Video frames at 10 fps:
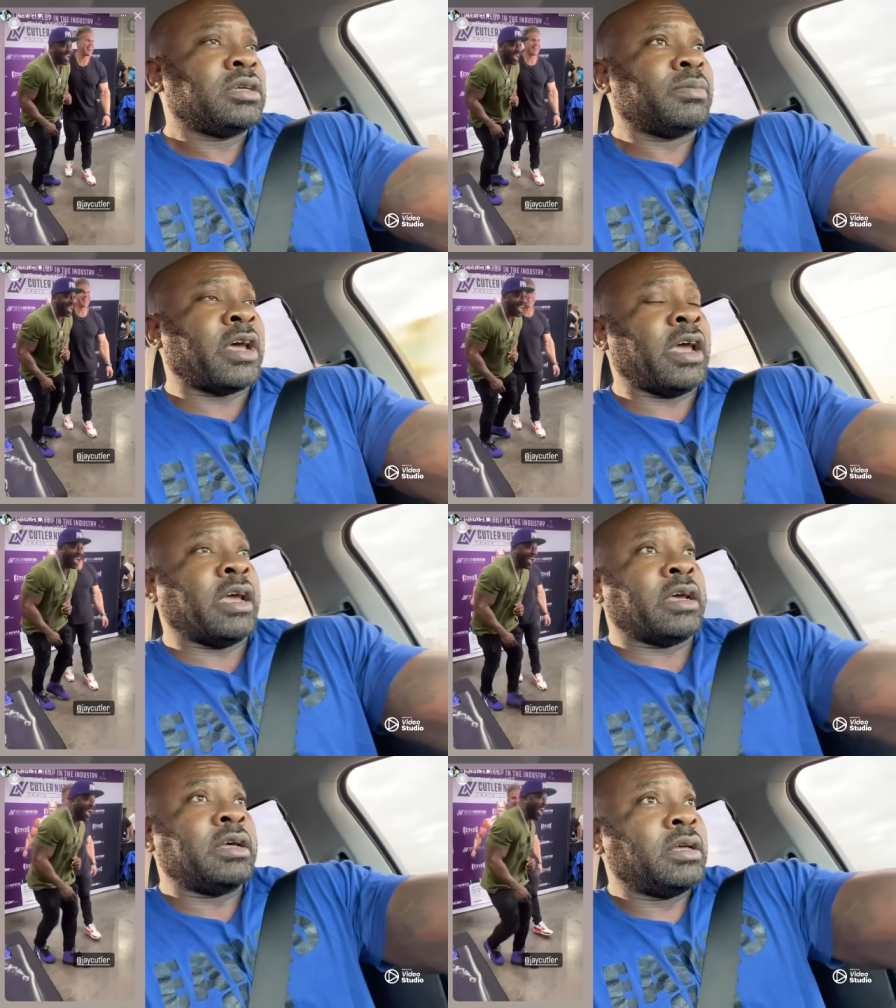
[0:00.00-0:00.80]

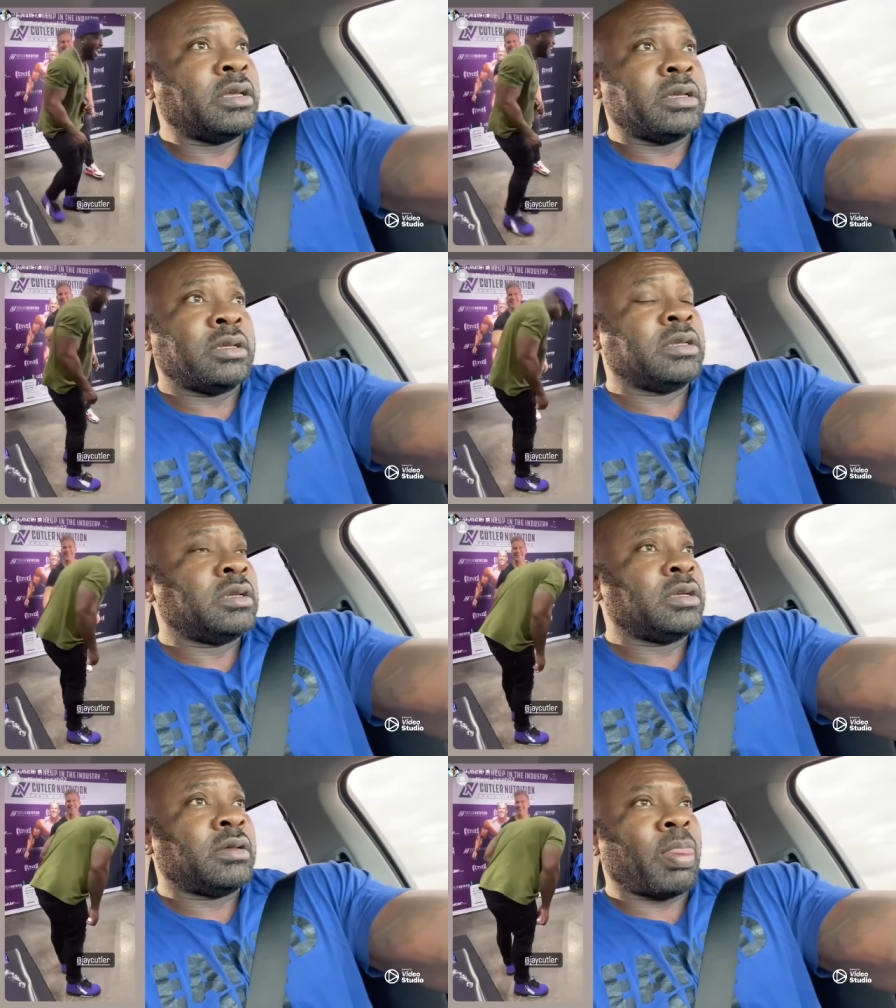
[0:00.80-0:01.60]

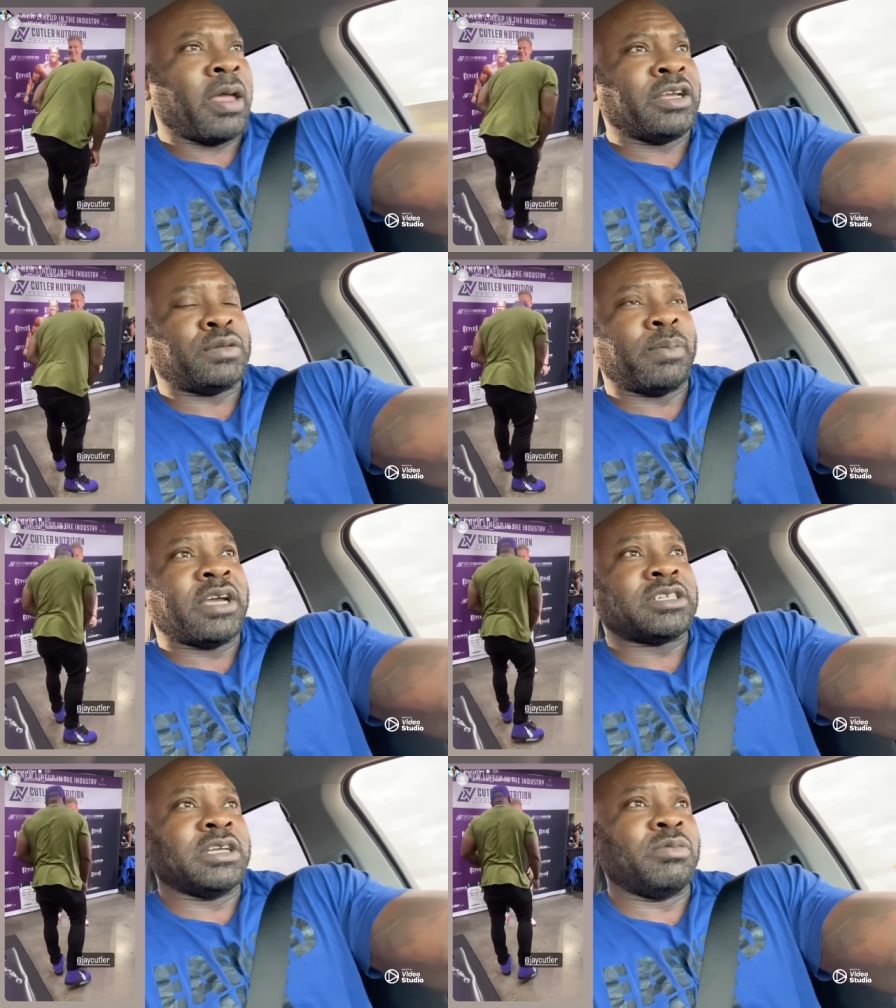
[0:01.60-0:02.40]
Man,
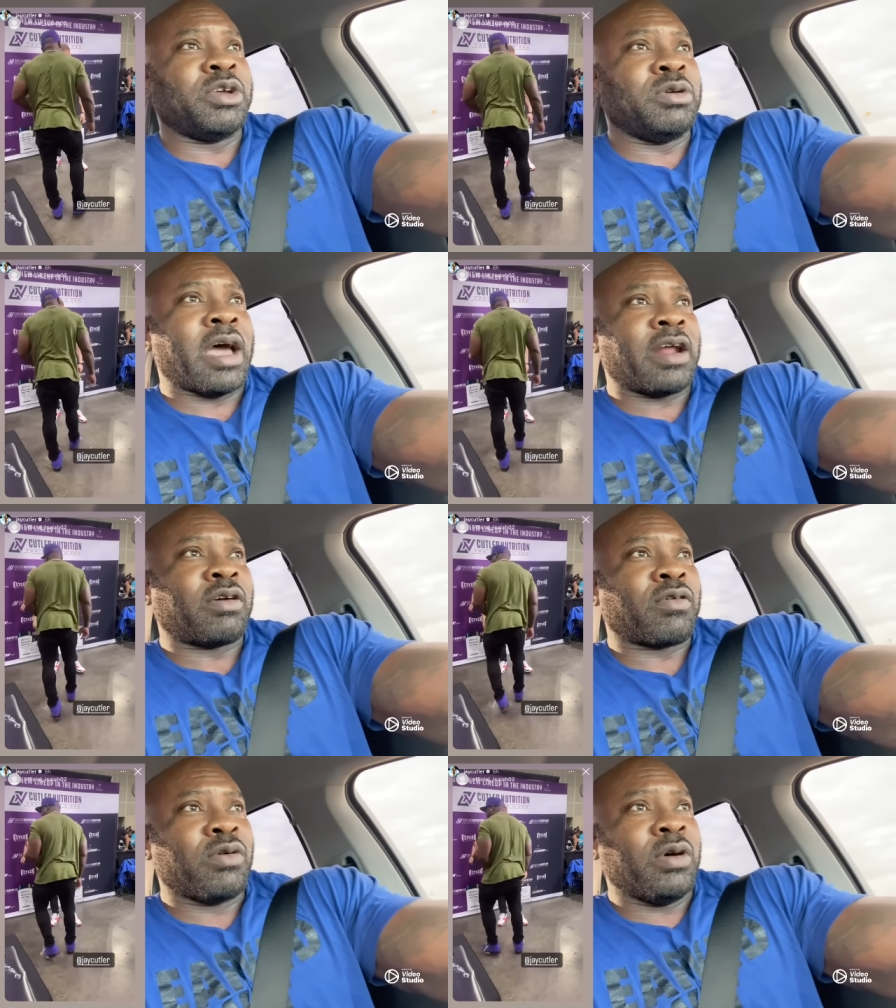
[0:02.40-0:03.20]
especially when you got a
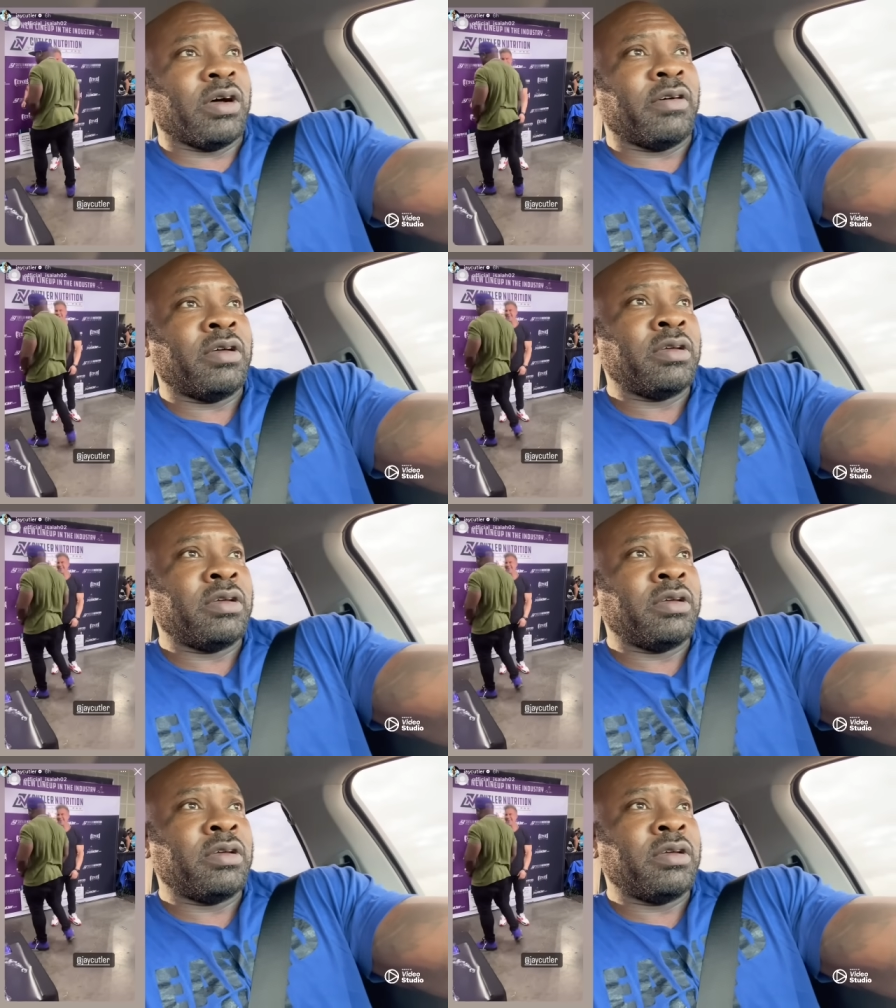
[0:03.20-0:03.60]
crew of